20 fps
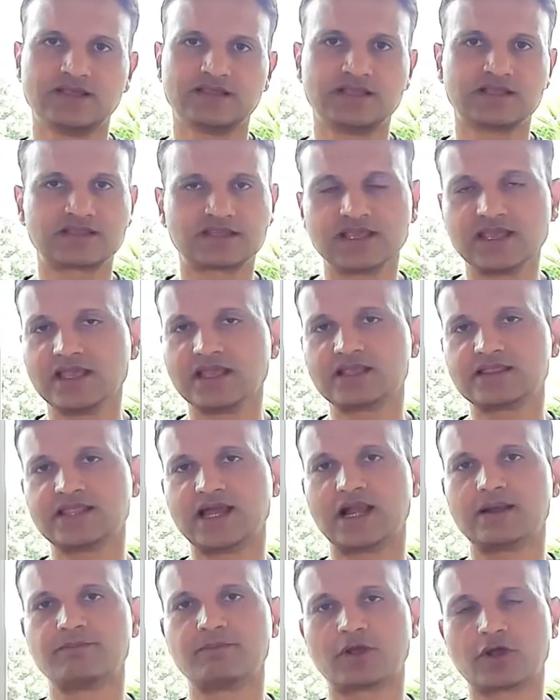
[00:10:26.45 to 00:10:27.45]
They think
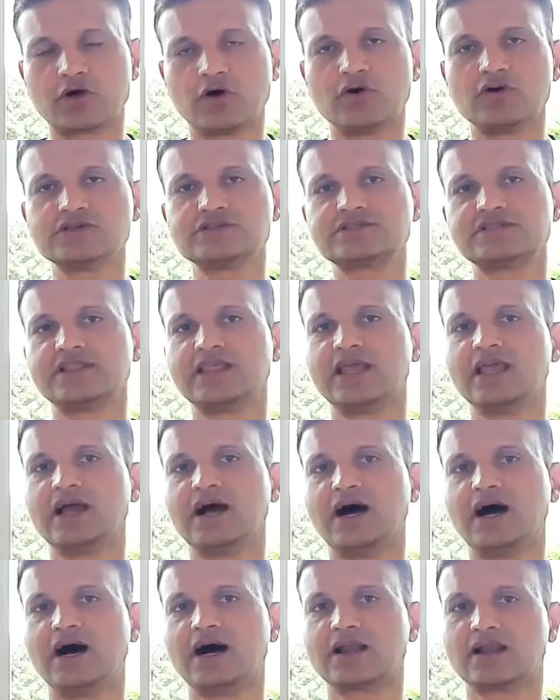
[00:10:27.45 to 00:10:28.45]
that because they
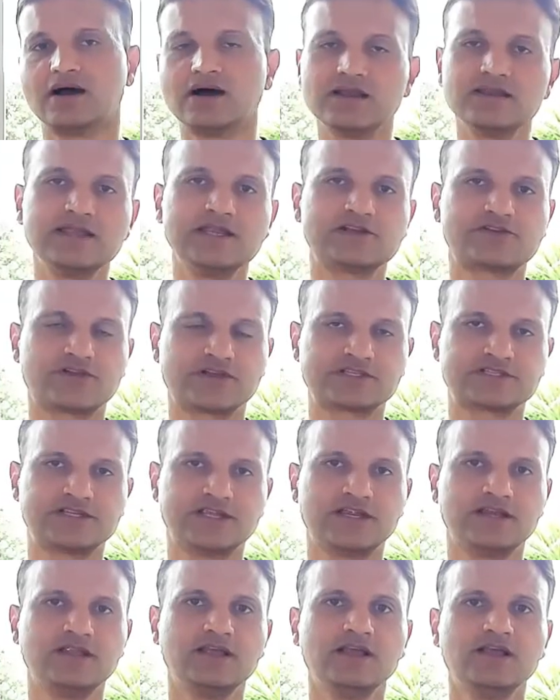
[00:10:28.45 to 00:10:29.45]
are
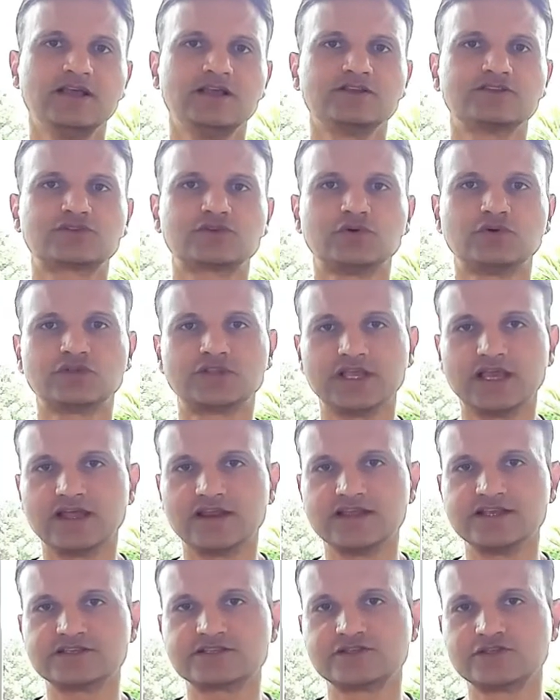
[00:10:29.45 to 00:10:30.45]
uninterested, so there
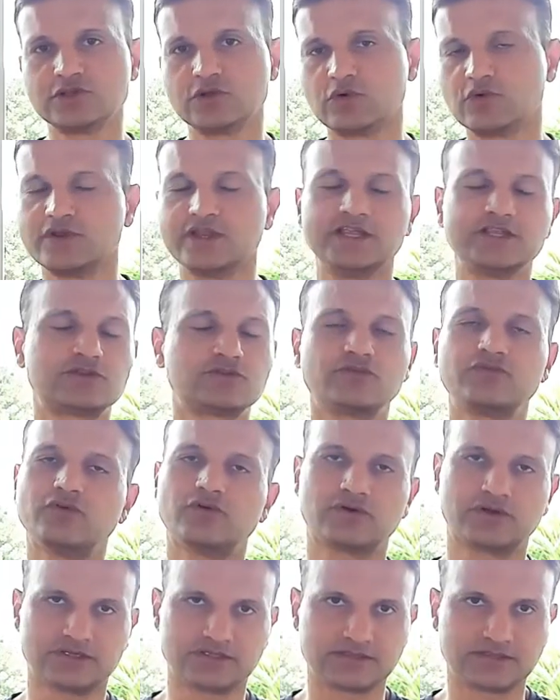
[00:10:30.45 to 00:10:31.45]
is no need to
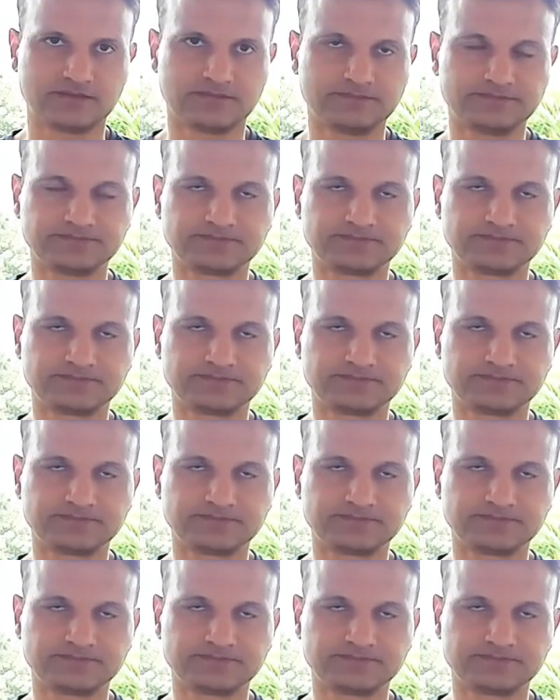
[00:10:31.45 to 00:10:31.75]
focus.